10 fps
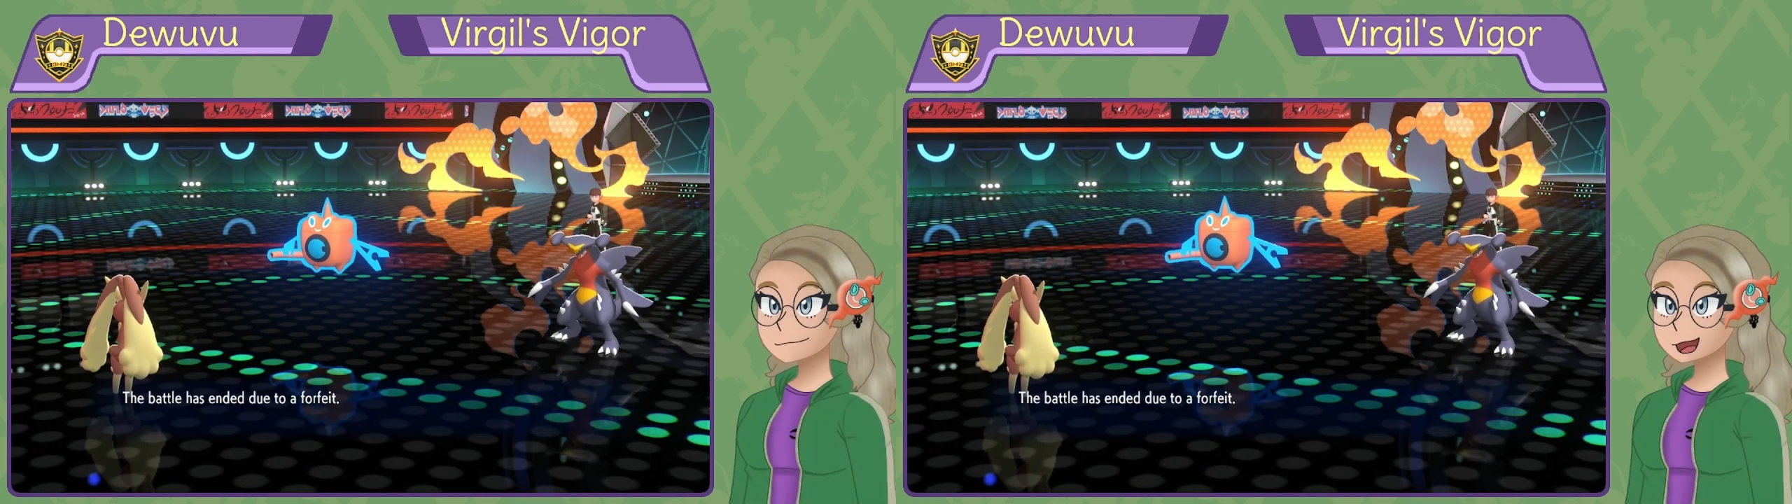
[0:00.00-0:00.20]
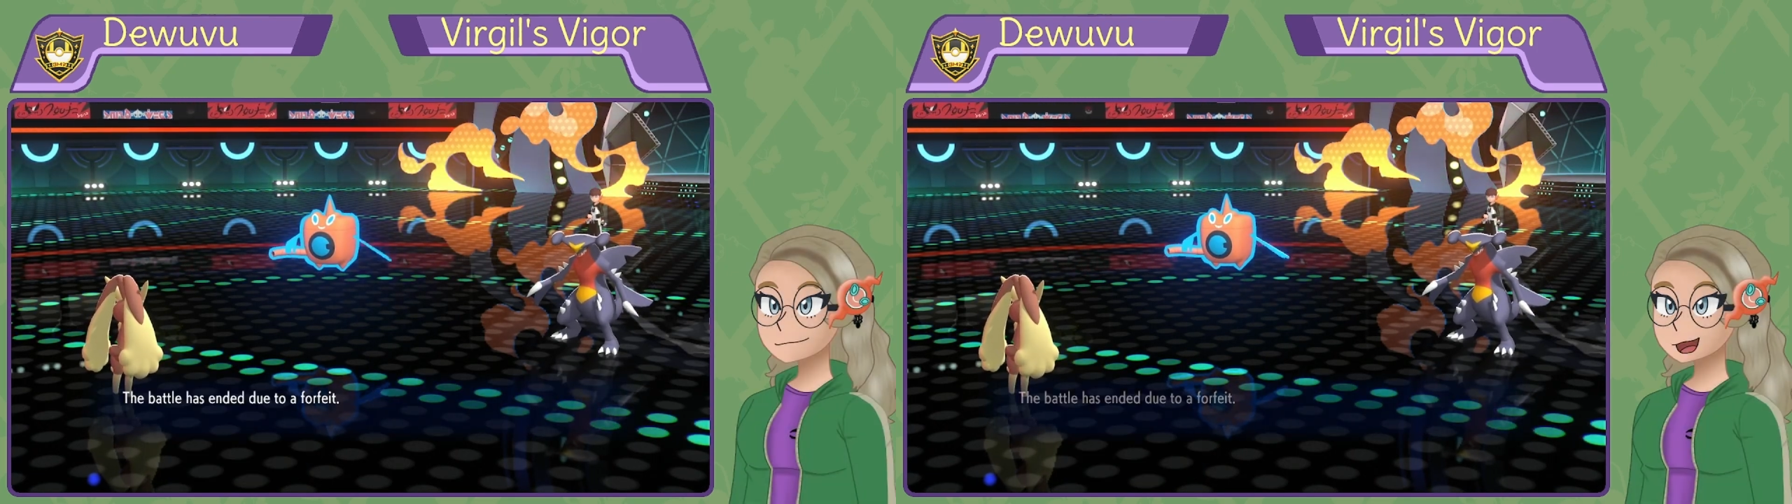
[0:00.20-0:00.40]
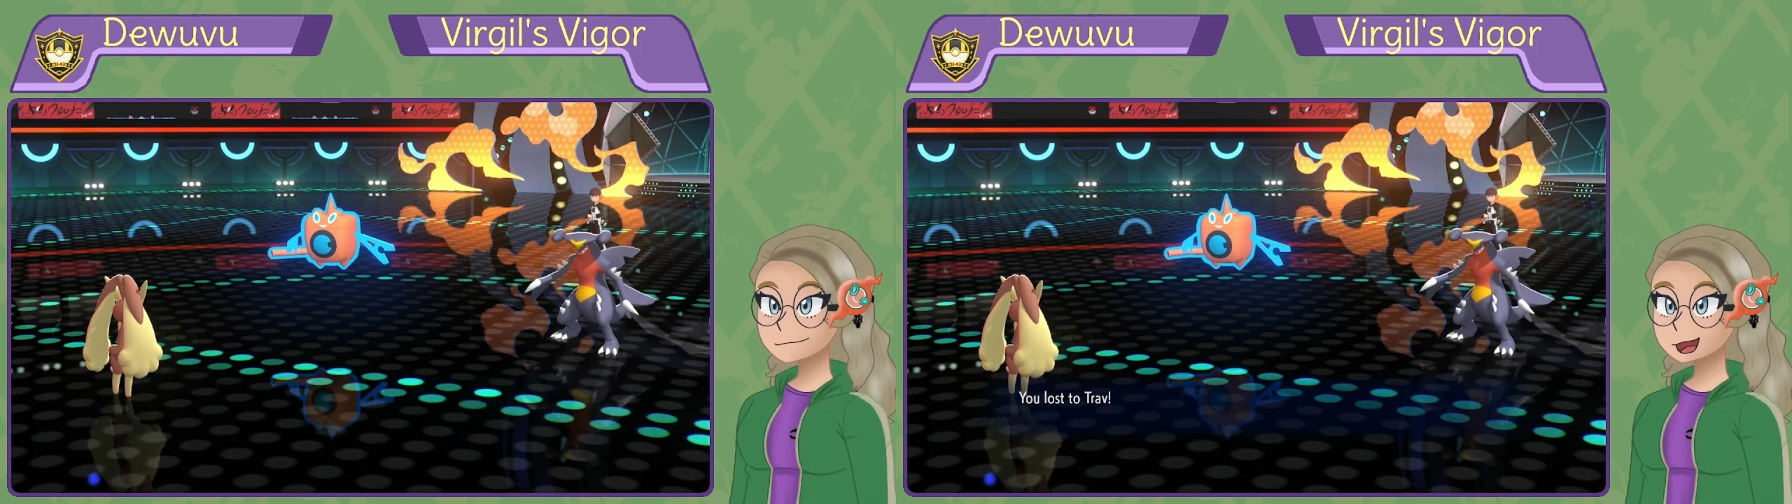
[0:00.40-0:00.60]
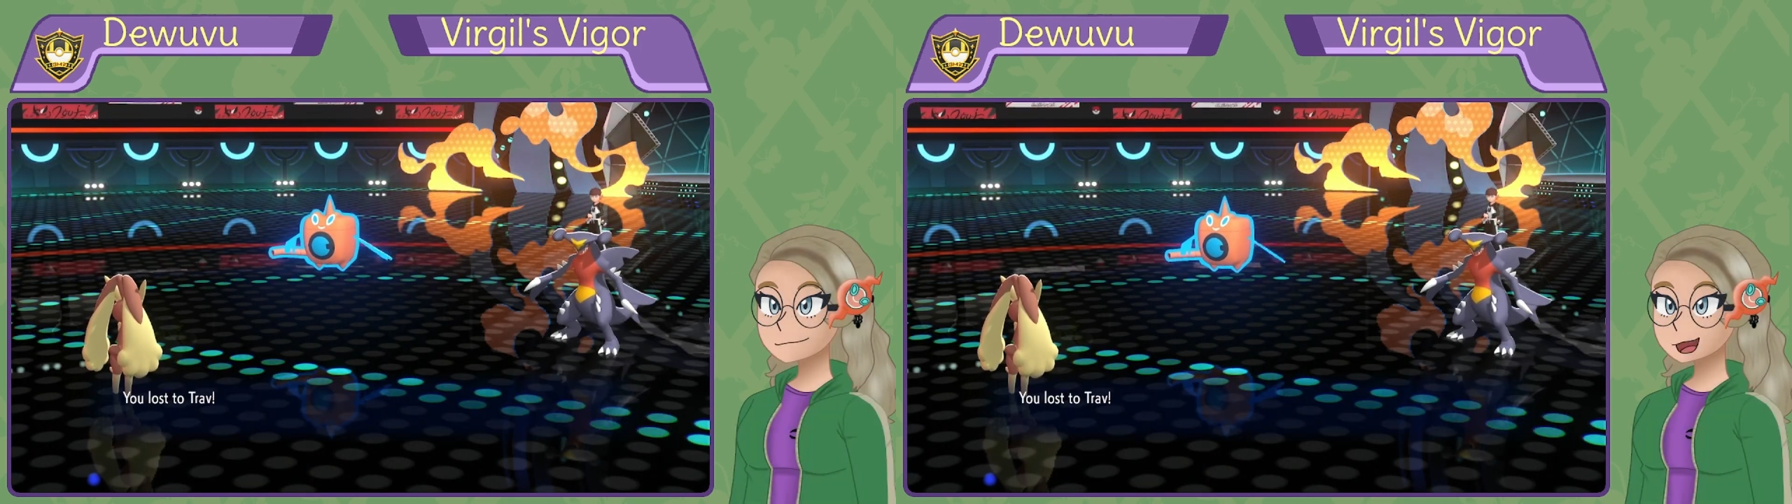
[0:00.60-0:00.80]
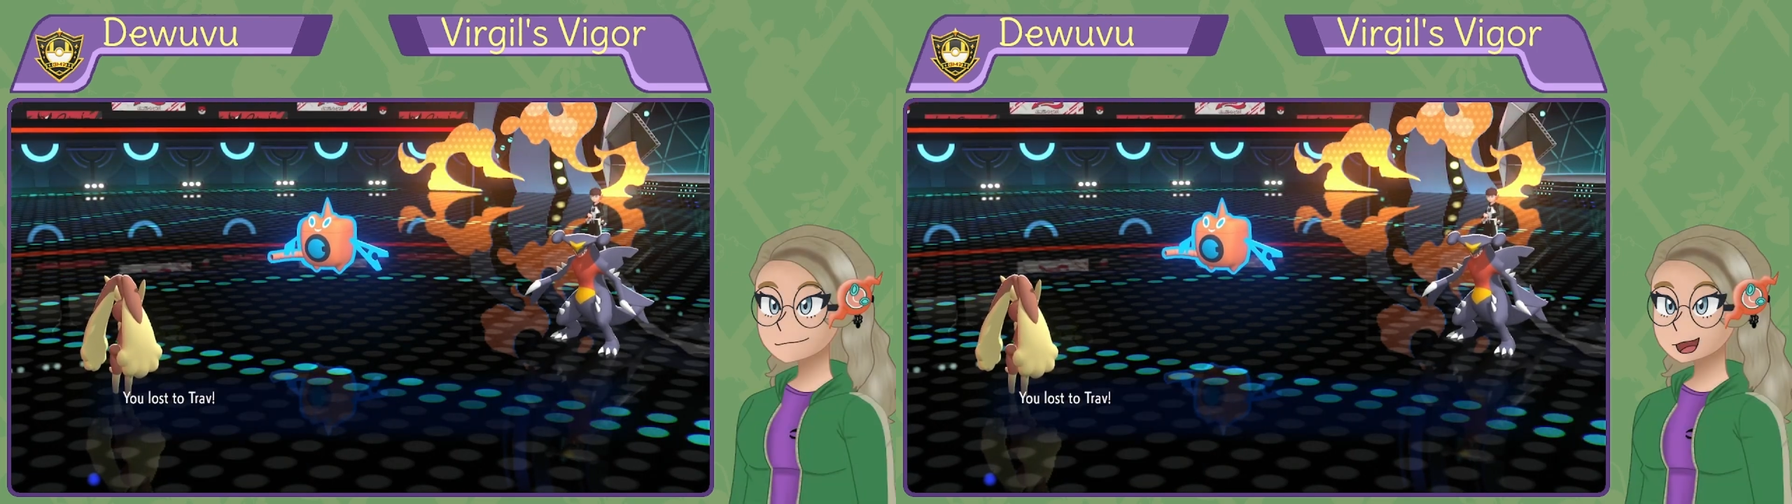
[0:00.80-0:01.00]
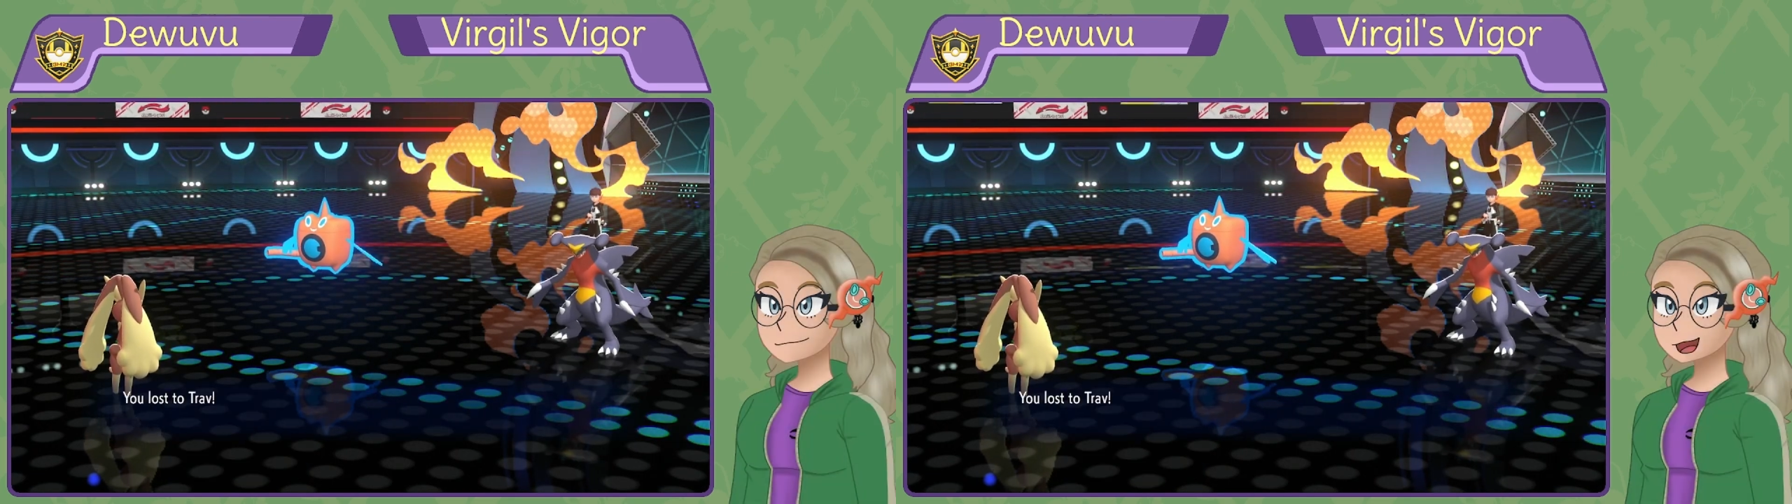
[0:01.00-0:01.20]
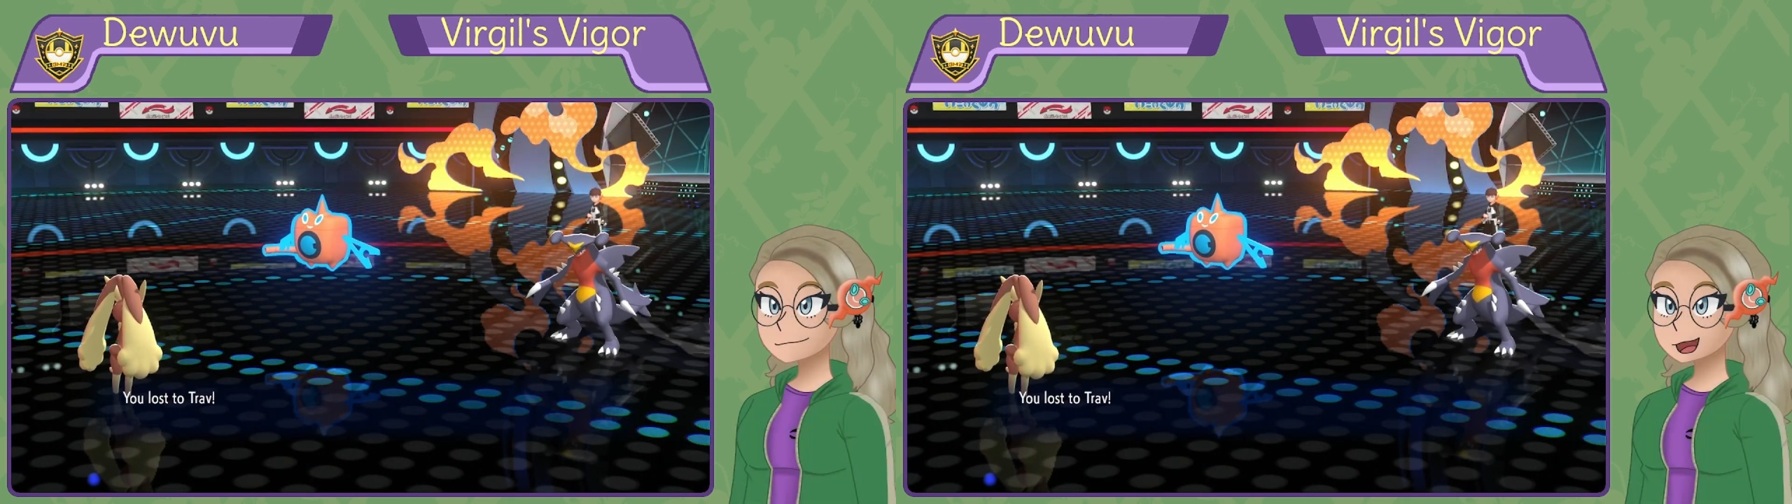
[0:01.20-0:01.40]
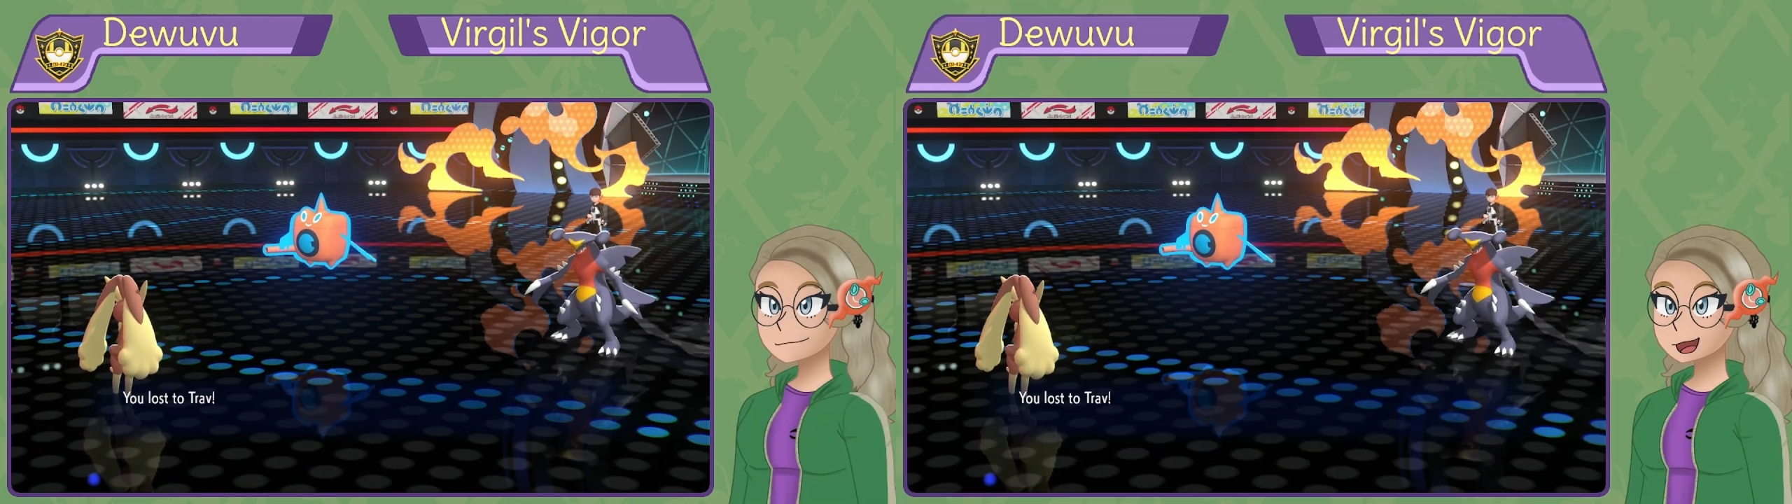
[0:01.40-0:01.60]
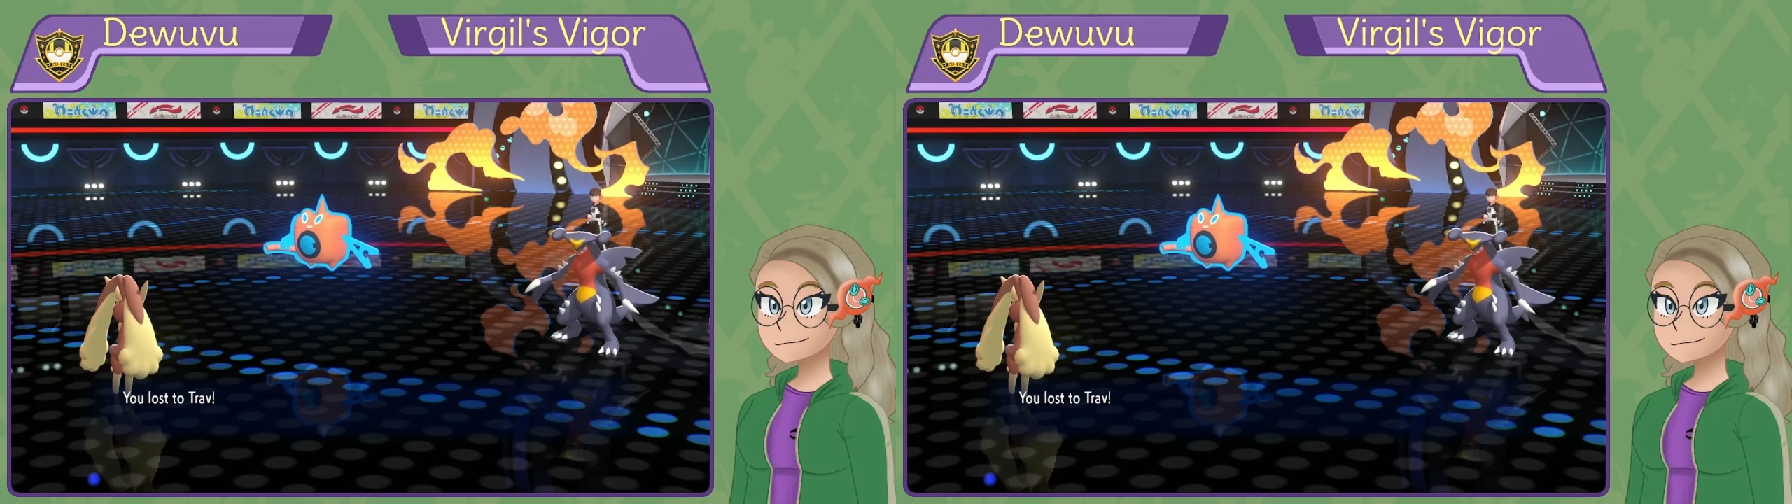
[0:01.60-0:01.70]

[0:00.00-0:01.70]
due to my misplays there.